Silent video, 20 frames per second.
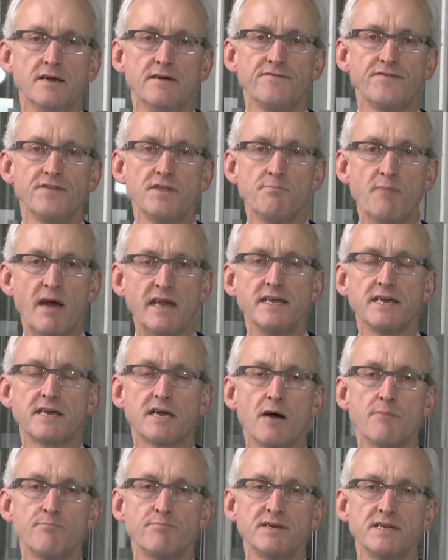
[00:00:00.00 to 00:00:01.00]
for the many
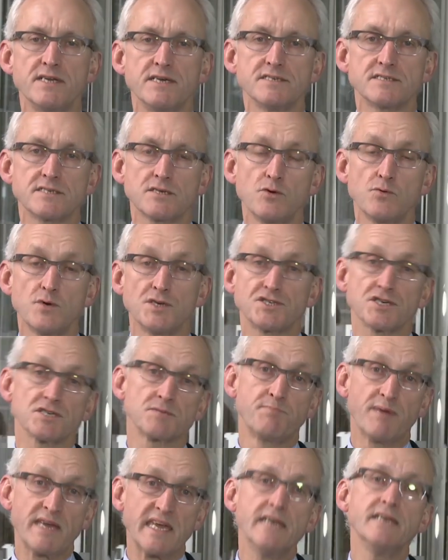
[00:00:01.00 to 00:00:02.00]
companies who are
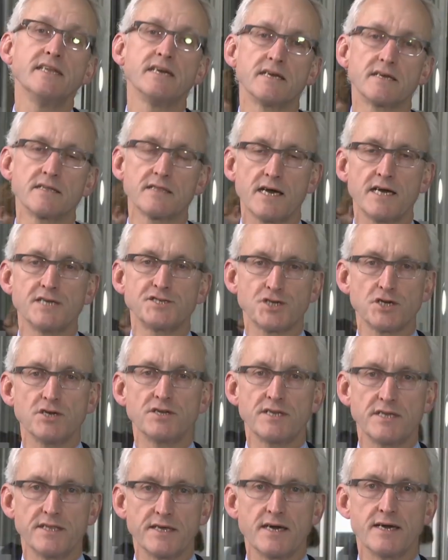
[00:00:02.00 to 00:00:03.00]
just beginning their
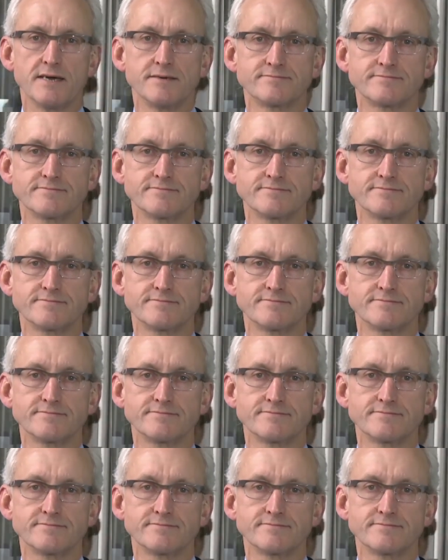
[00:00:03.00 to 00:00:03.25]
journey there.